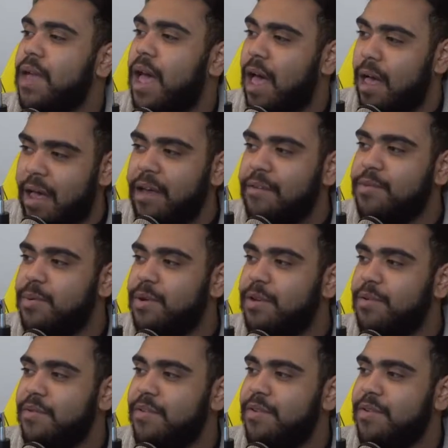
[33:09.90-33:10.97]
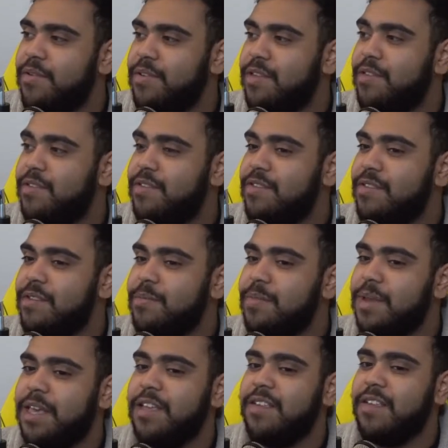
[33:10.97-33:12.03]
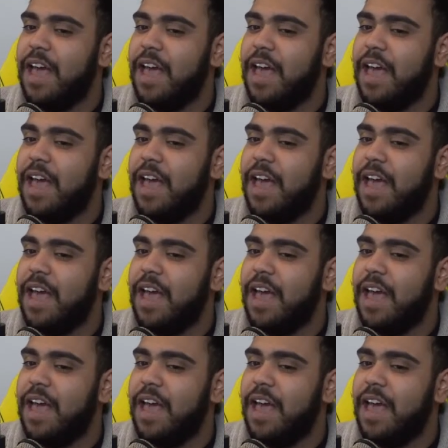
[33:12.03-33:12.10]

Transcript: I'll have to wait for reviews. Because